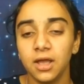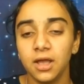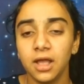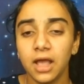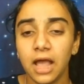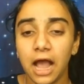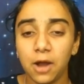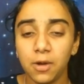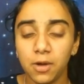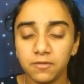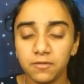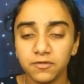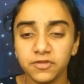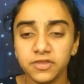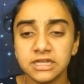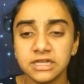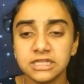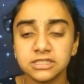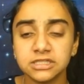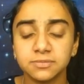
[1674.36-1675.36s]
However, the
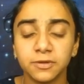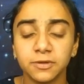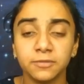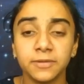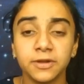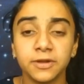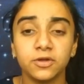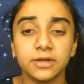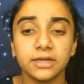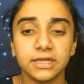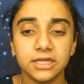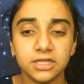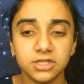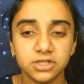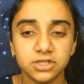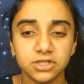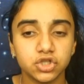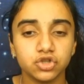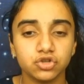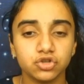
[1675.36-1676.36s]
experimental
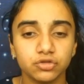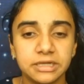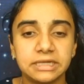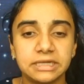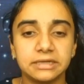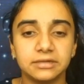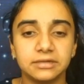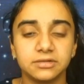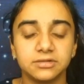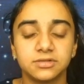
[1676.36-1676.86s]
is treated.